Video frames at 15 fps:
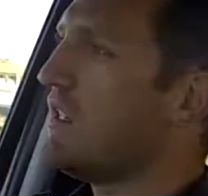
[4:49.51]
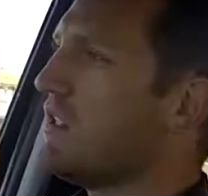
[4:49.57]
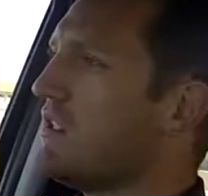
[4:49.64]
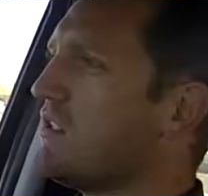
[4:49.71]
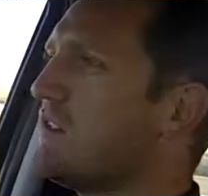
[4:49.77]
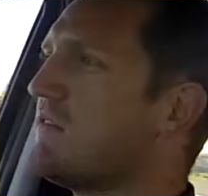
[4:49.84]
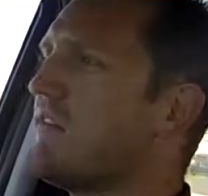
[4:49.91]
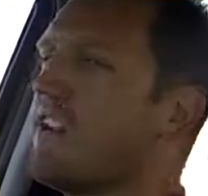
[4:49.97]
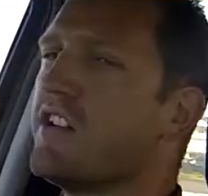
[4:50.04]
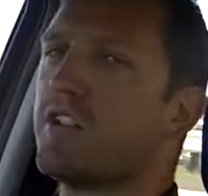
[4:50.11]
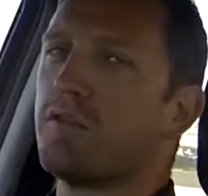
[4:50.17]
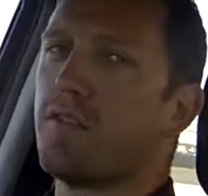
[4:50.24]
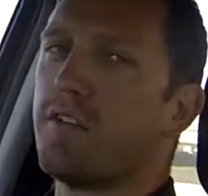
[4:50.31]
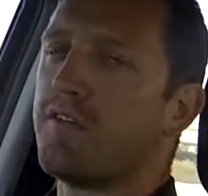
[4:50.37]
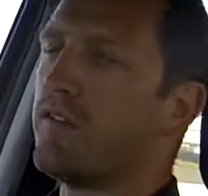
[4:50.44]
just to
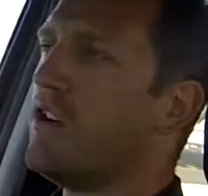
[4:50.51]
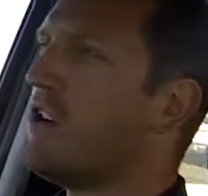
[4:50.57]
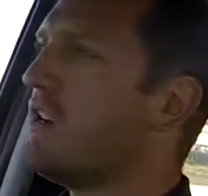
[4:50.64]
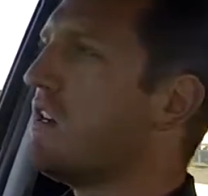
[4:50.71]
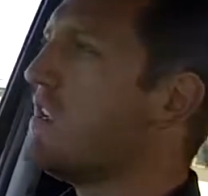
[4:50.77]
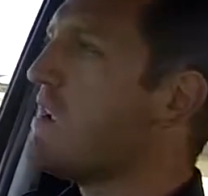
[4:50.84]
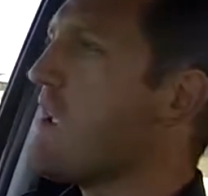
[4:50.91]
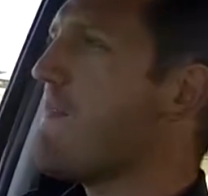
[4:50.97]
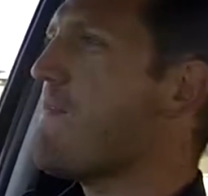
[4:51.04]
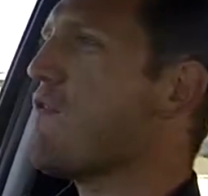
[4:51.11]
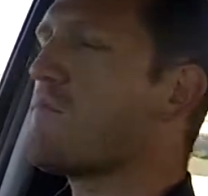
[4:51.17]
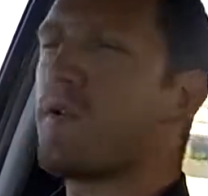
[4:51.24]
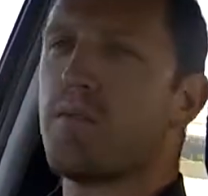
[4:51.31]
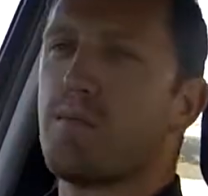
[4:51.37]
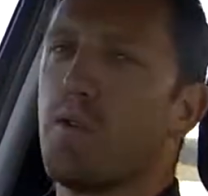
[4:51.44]
venture off-road if you're a
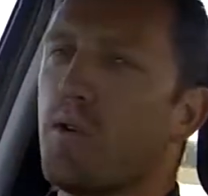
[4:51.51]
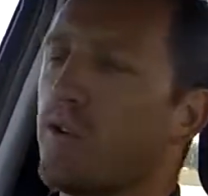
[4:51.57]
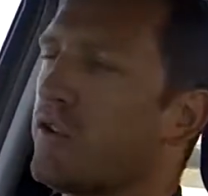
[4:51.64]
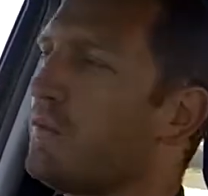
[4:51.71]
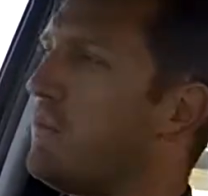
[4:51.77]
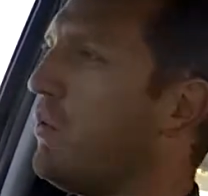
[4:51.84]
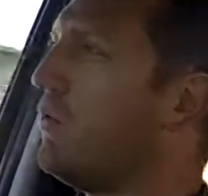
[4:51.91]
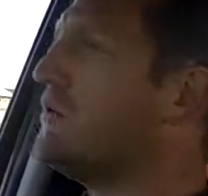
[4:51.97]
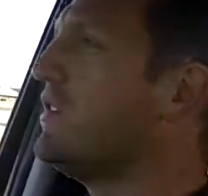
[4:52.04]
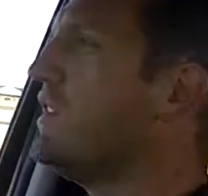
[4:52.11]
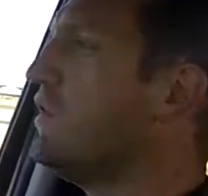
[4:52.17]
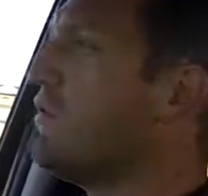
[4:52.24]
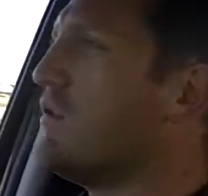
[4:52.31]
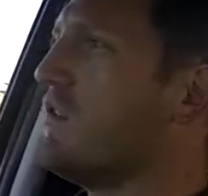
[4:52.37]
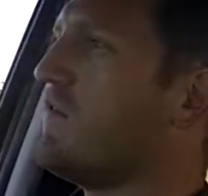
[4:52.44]
bit more sporty
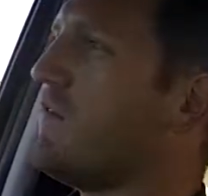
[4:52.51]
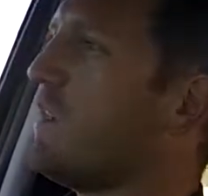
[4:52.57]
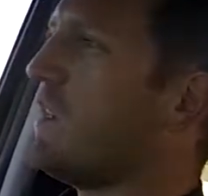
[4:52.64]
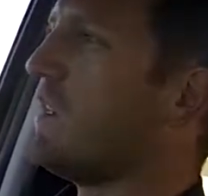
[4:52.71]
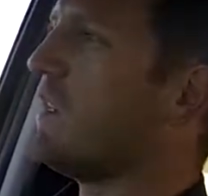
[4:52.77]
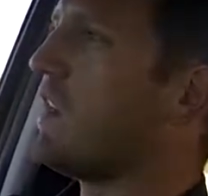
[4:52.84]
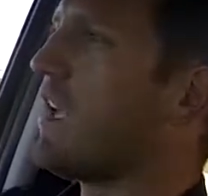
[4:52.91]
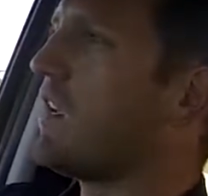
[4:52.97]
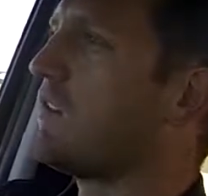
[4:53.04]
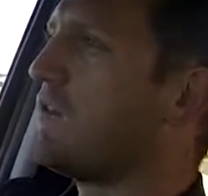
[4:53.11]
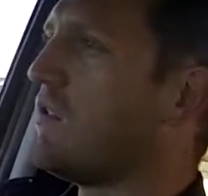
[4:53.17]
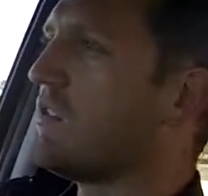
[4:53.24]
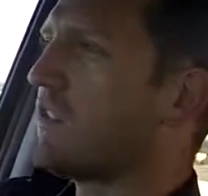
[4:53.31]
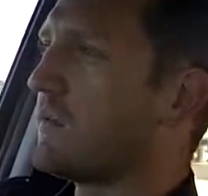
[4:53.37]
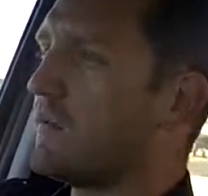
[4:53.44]
or you're feeling like
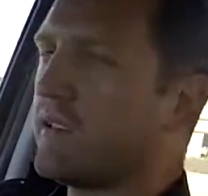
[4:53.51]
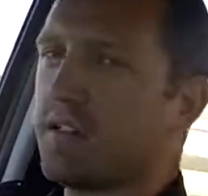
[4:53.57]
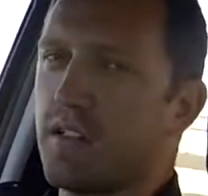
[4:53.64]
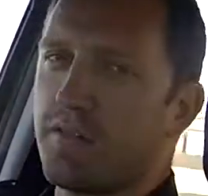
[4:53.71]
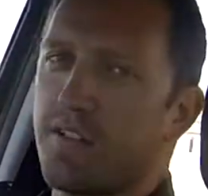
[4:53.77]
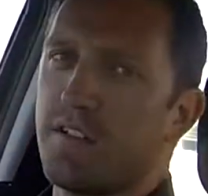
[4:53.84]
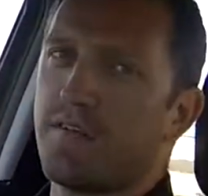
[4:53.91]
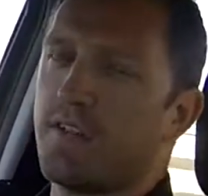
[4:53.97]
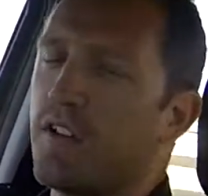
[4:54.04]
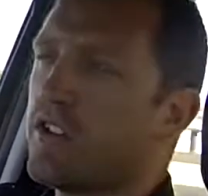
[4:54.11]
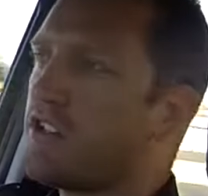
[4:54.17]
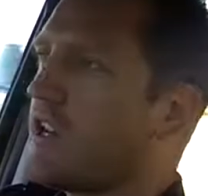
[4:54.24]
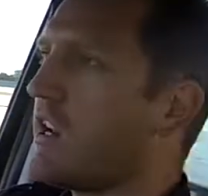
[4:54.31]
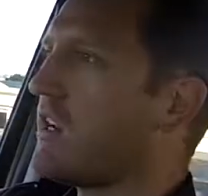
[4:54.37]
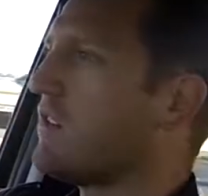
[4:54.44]
doing something different for a
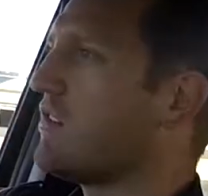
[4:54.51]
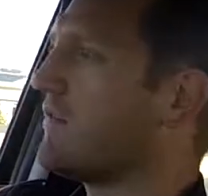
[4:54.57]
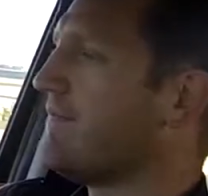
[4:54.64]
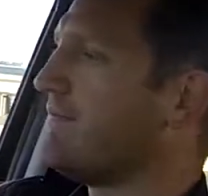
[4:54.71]
change.